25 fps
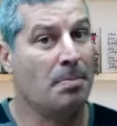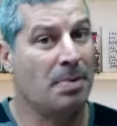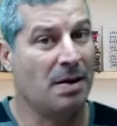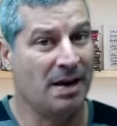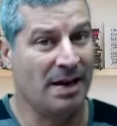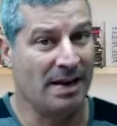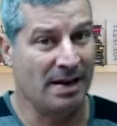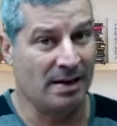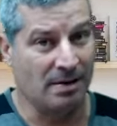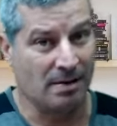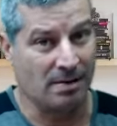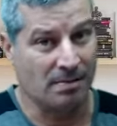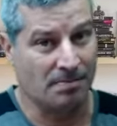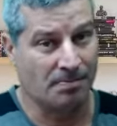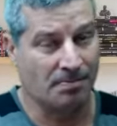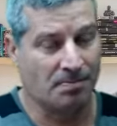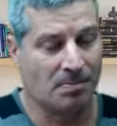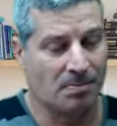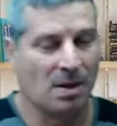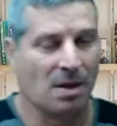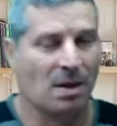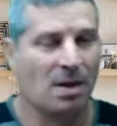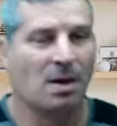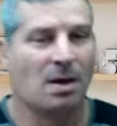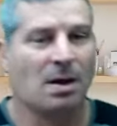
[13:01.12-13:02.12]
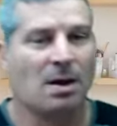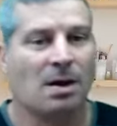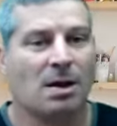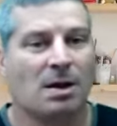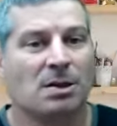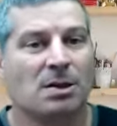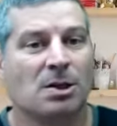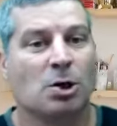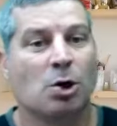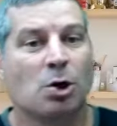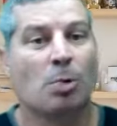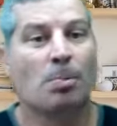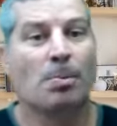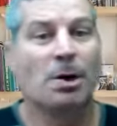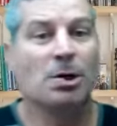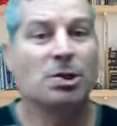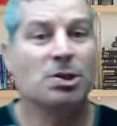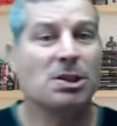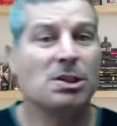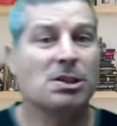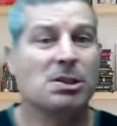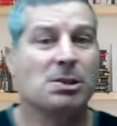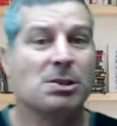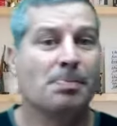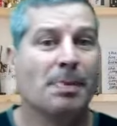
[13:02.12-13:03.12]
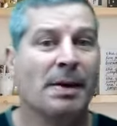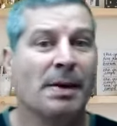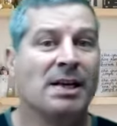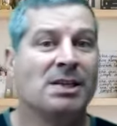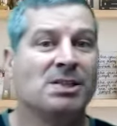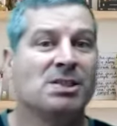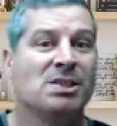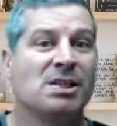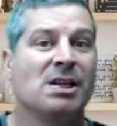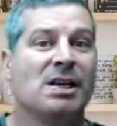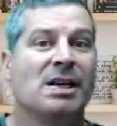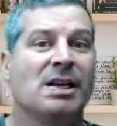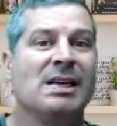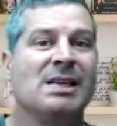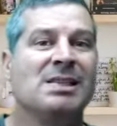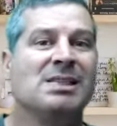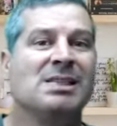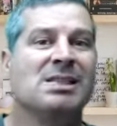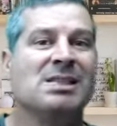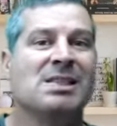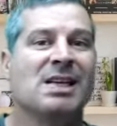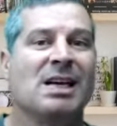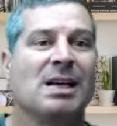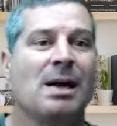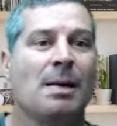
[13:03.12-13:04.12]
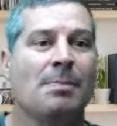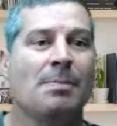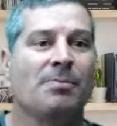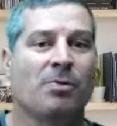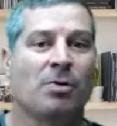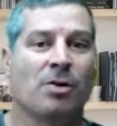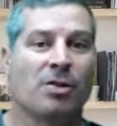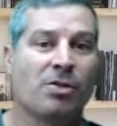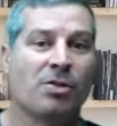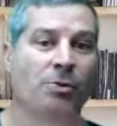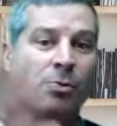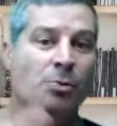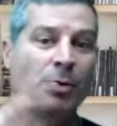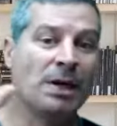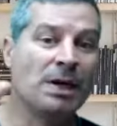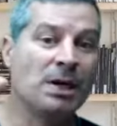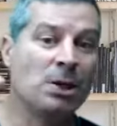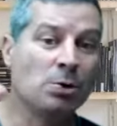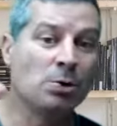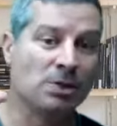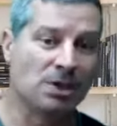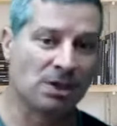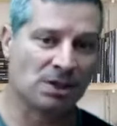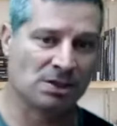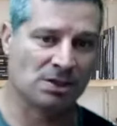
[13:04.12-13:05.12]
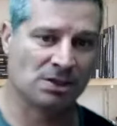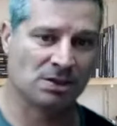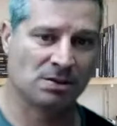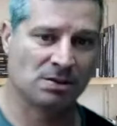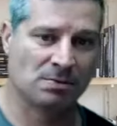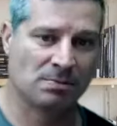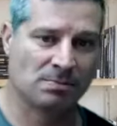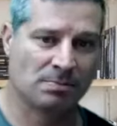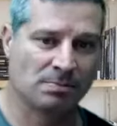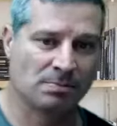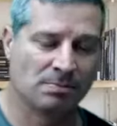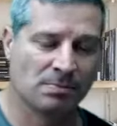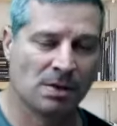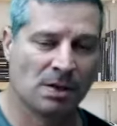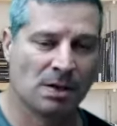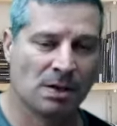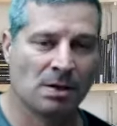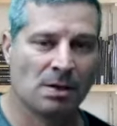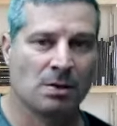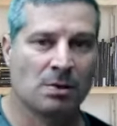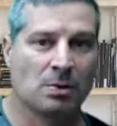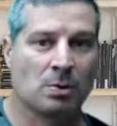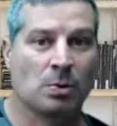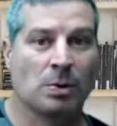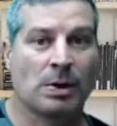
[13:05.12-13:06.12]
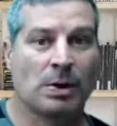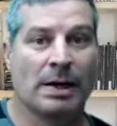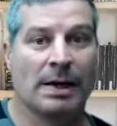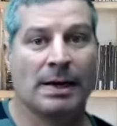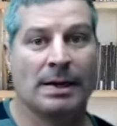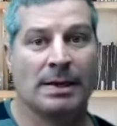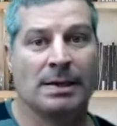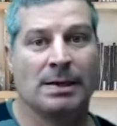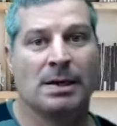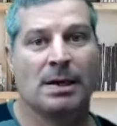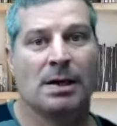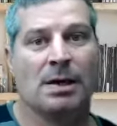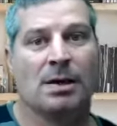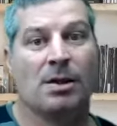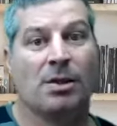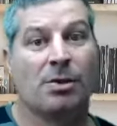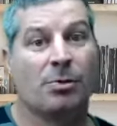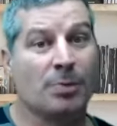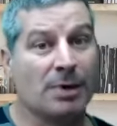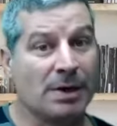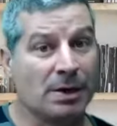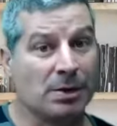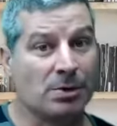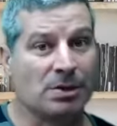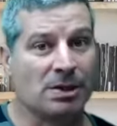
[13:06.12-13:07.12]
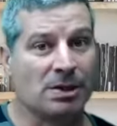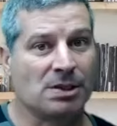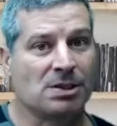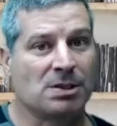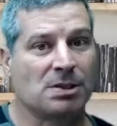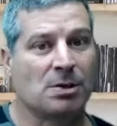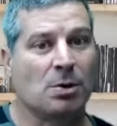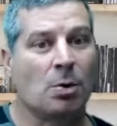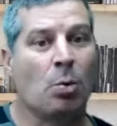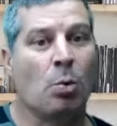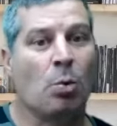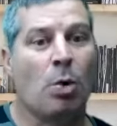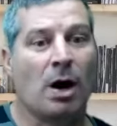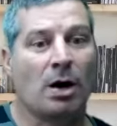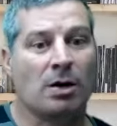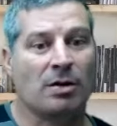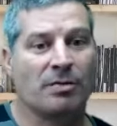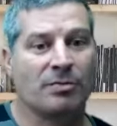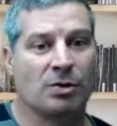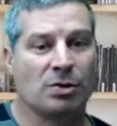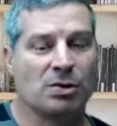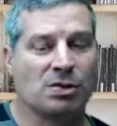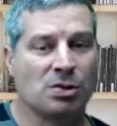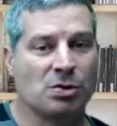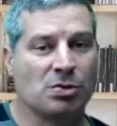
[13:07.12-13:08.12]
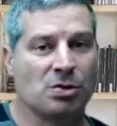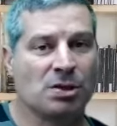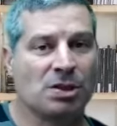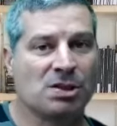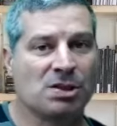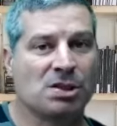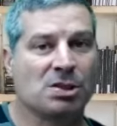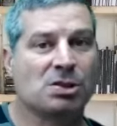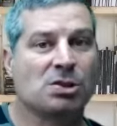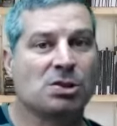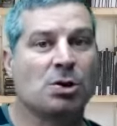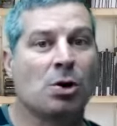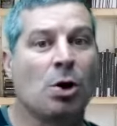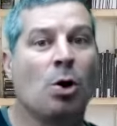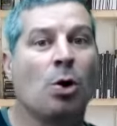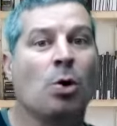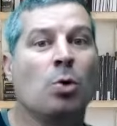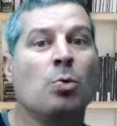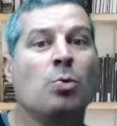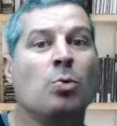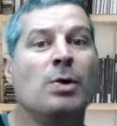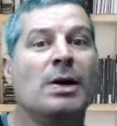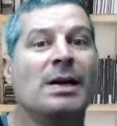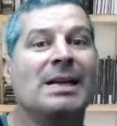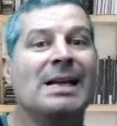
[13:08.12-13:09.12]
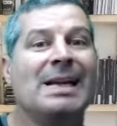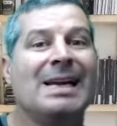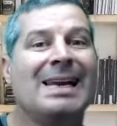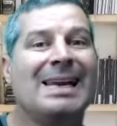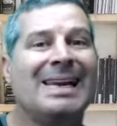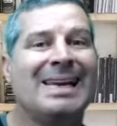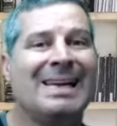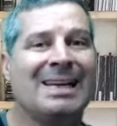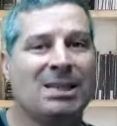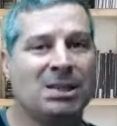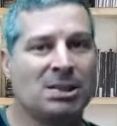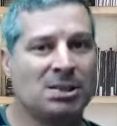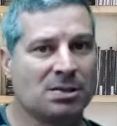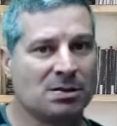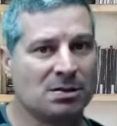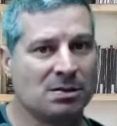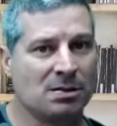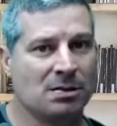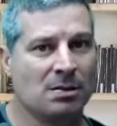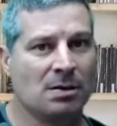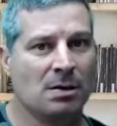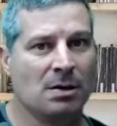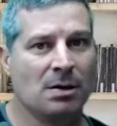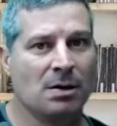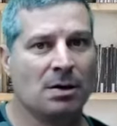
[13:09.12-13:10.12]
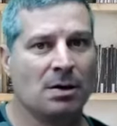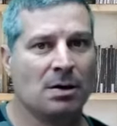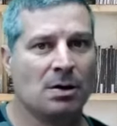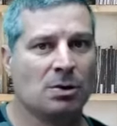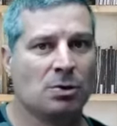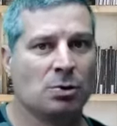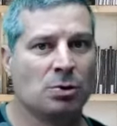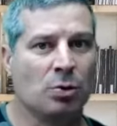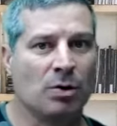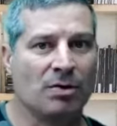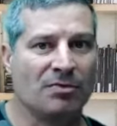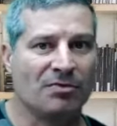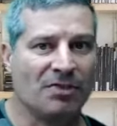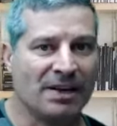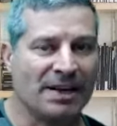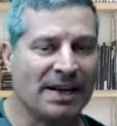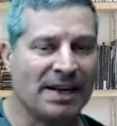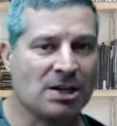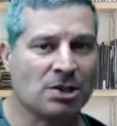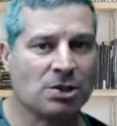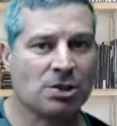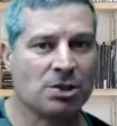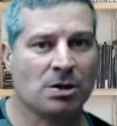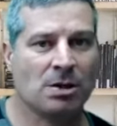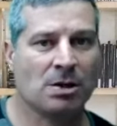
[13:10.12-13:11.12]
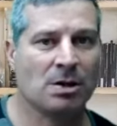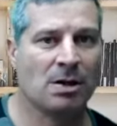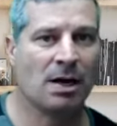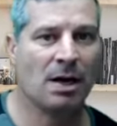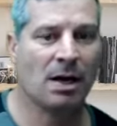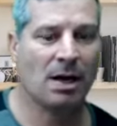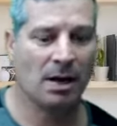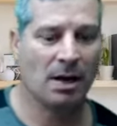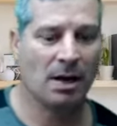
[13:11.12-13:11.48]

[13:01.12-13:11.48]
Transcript: plan. The commercial space is set up for 3 units. Okay, 3 units. One of those units is already leased to a financial